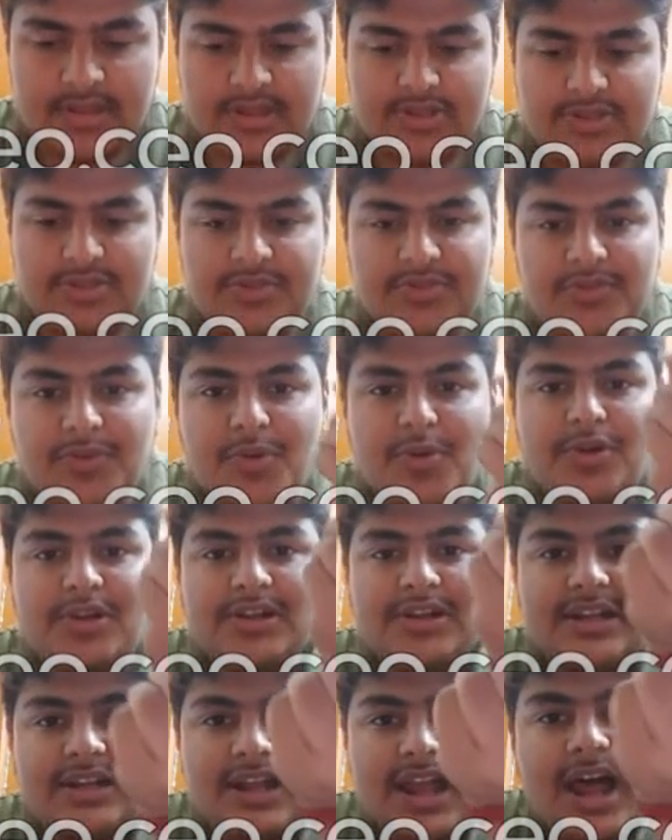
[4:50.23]
so if you hold
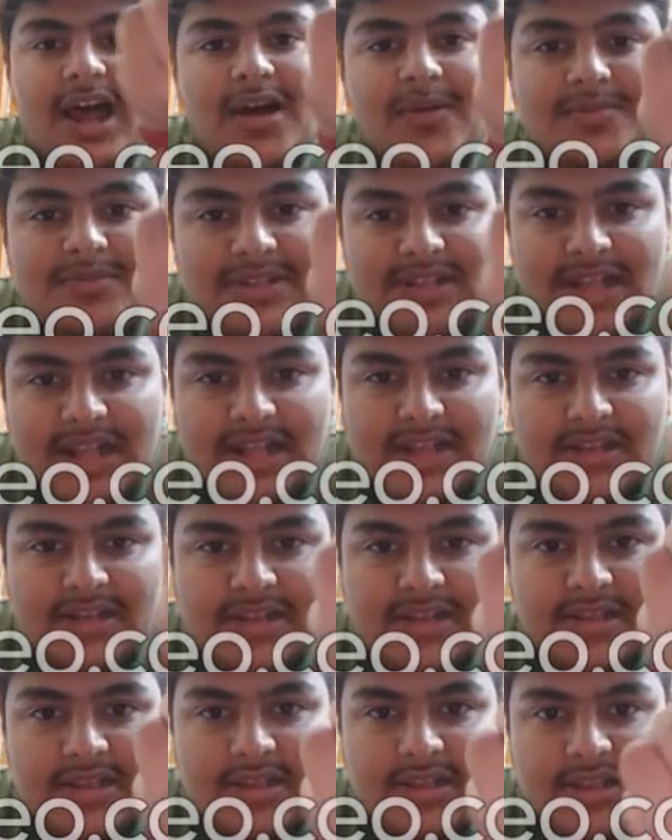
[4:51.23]
it at arm's length,